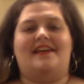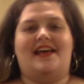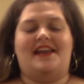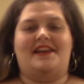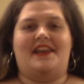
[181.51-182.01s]

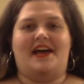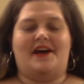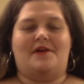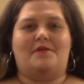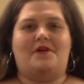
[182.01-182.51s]
And
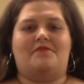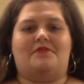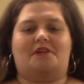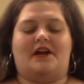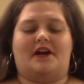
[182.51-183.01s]
now
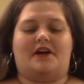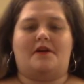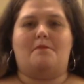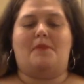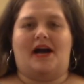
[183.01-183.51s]
for
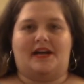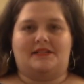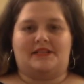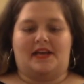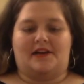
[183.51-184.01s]
our
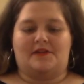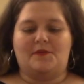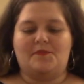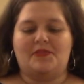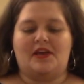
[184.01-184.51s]

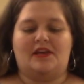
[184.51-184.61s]
mocktail.